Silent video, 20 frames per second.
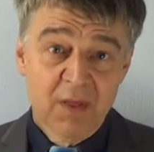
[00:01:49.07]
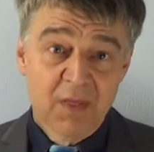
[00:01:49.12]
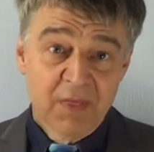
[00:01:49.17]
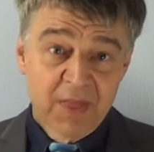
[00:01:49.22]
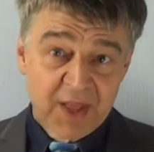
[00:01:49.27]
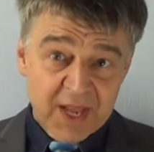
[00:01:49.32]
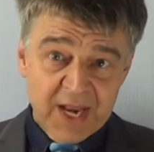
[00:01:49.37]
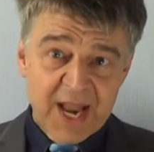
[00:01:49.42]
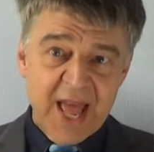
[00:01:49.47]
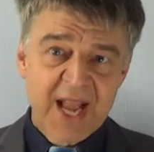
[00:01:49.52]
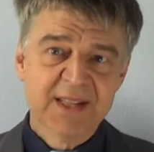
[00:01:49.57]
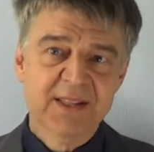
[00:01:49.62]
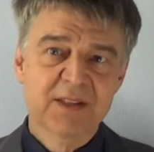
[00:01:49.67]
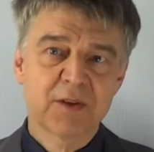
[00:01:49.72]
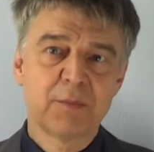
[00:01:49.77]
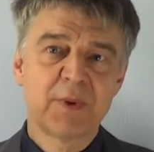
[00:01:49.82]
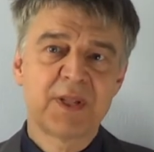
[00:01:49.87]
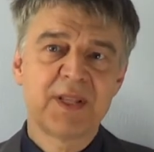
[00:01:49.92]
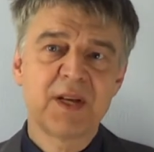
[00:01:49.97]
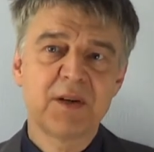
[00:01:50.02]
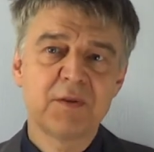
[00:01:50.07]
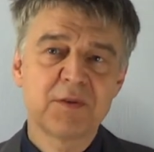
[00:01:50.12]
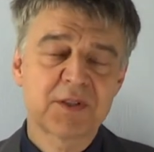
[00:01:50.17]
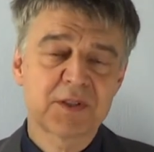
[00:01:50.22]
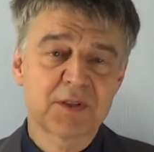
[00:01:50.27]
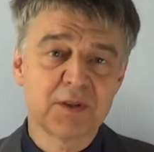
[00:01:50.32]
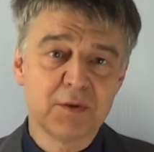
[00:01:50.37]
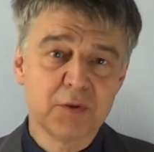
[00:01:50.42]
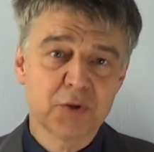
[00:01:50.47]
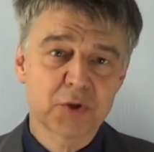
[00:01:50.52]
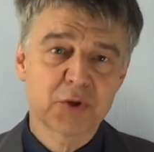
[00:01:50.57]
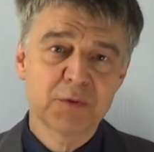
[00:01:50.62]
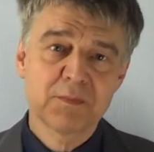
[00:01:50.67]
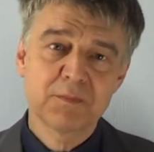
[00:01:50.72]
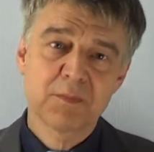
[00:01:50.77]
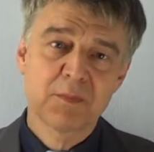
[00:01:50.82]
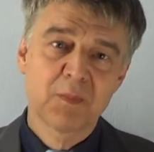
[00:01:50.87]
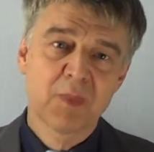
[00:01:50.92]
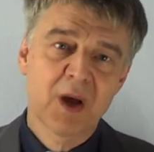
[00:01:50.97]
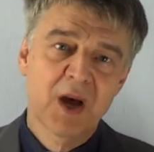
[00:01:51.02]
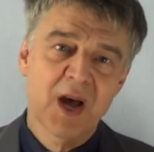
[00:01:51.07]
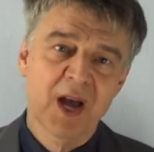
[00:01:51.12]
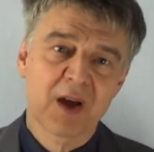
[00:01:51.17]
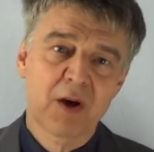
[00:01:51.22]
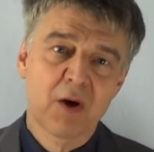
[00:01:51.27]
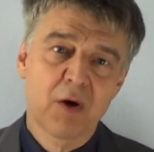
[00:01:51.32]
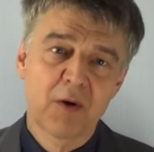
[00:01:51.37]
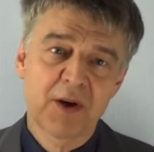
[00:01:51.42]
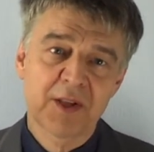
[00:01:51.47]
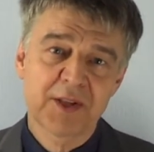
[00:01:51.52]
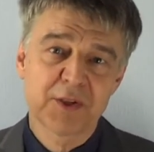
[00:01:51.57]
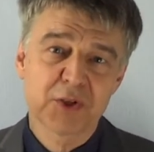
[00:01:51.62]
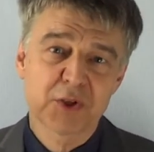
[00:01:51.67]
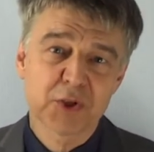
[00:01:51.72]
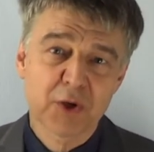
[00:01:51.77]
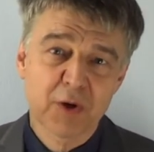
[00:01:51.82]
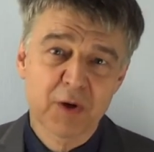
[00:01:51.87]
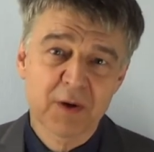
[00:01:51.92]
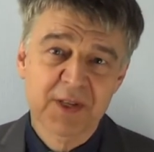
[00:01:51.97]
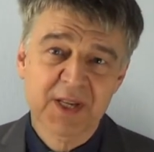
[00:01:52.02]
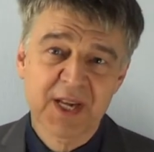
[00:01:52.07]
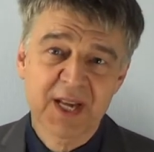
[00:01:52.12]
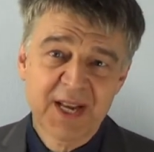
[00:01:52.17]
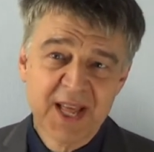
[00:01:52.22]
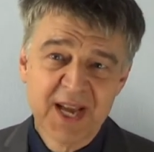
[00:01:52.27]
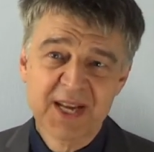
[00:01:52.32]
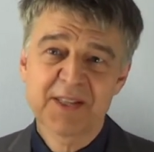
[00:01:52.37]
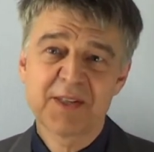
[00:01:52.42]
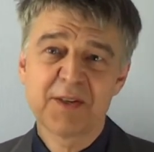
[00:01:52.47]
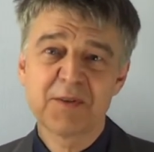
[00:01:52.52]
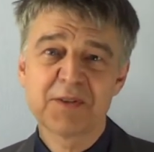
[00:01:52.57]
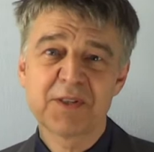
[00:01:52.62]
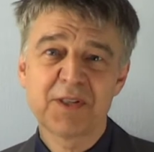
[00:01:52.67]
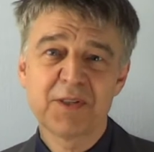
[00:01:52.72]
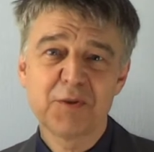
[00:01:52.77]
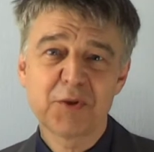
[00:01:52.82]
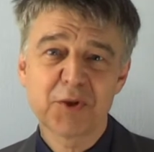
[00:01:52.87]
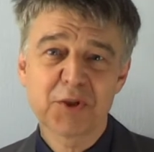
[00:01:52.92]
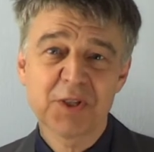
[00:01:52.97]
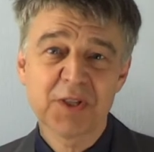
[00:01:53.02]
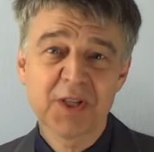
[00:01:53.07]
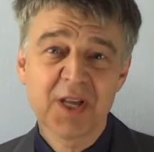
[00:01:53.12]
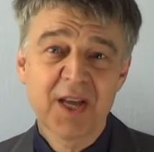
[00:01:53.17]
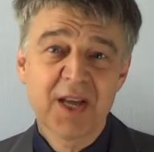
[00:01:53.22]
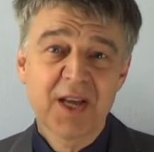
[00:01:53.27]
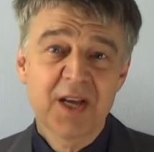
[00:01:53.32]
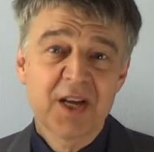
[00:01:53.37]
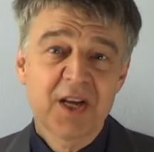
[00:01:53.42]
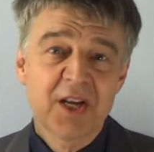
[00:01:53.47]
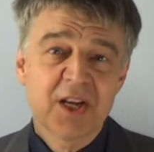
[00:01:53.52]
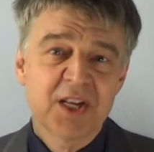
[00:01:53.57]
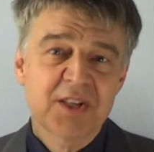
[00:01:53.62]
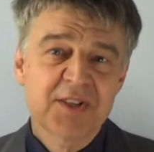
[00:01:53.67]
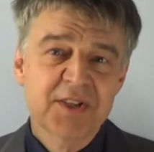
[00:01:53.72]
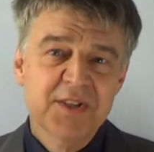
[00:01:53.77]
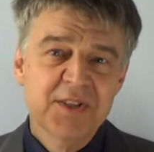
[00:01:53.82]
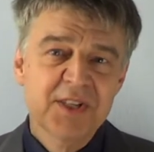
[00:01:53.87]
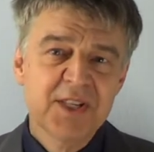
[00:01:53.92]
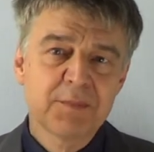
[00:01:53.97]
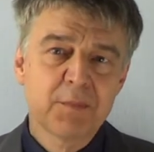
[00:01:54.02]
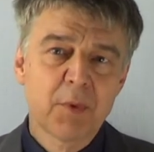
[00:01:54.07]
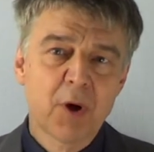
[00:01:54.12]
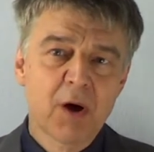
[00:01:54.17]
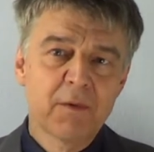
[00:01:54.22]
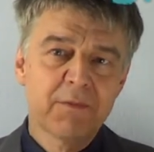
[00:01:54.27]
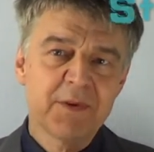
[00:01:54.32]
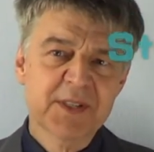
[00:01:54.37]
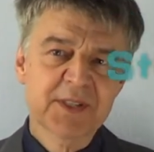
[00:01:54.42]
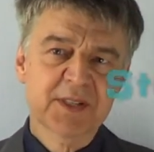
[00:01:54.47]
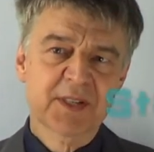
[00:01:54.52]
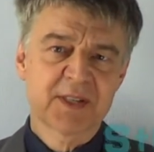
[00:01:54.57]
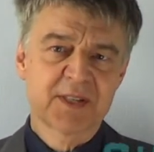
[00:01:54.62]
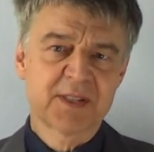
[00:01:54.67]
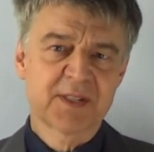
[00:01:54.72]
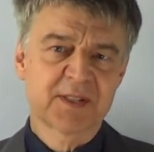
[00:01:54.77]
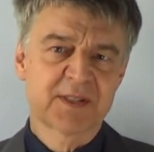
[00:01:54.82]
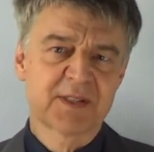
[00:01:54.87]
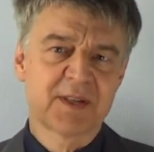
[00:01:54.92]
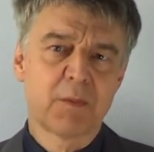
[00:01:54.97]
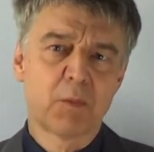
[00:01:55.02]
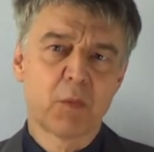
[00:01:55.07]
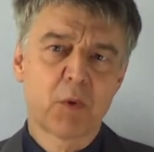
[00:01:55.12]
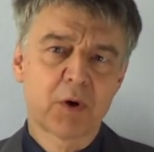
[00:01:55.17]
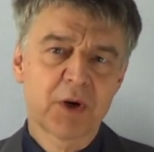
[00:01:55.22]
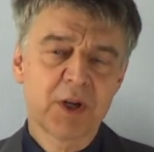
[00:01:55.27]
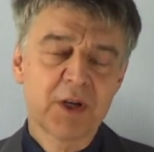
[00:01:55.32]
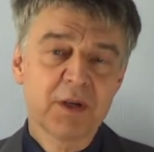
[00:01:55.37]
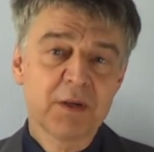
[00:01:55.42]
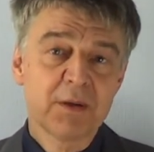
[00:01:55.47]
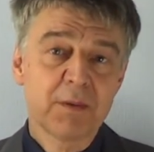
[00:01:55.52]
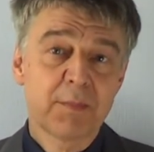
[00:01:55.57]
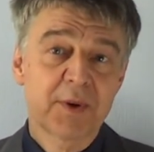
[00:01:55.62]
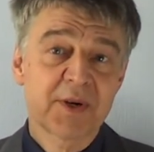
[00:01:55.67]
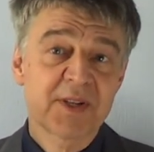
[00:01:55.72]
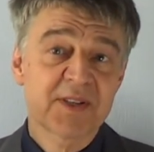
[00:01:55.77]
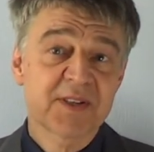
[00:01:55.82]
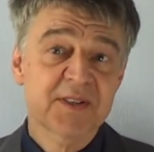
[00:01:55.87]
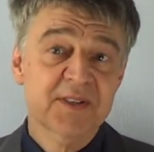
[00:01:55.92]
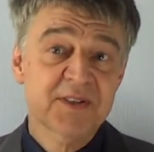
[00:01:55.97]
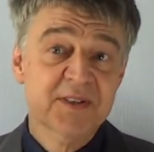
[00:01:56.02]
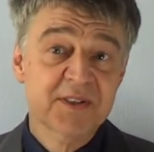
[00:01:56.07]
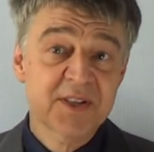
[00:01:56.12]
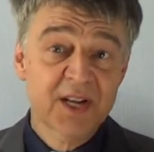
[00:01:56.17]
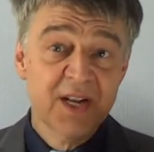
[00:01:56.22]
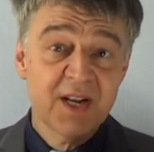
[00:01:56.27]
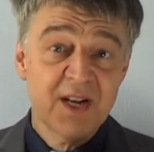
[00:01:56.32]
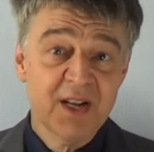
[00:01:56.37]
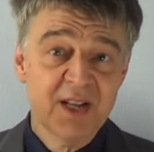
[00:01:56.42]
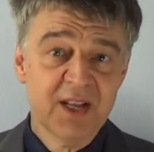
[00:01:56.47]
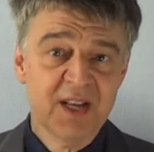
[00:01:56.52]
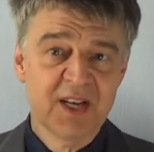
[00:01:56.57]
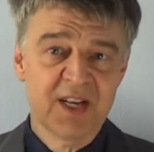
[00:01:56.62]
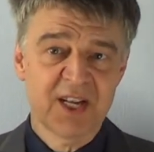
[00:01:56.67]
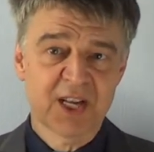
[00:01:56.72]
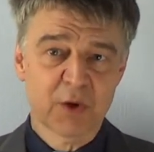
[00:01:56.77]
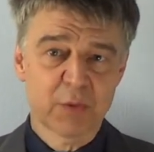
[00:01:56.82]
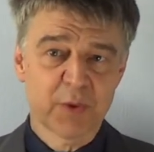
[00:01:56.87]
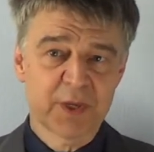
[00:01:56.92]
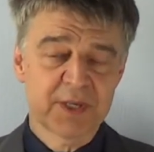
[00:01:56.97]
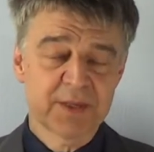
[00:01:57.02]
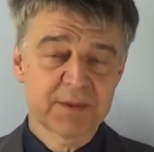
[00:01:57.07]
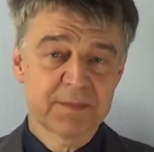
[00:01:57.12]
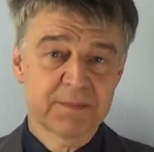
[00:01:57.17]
The galactomannose solution, I call it in short galacto solution, is indeed more viscous than water, but it is still a liquid.